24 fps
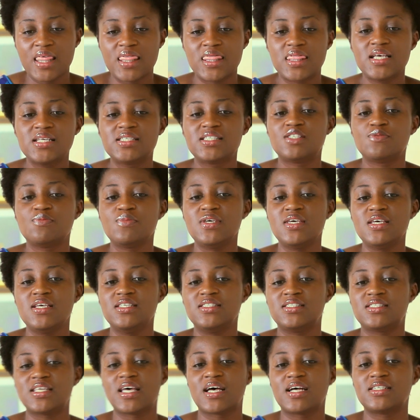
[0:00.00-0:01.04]
This
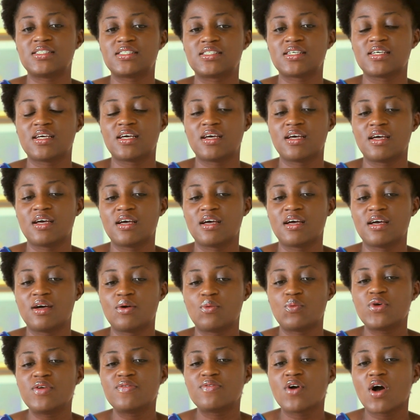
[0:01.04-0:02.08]
means that
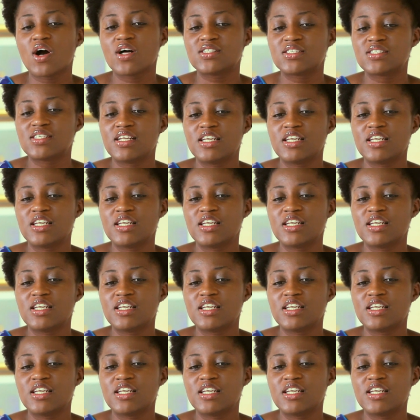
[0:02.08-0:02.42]
we've got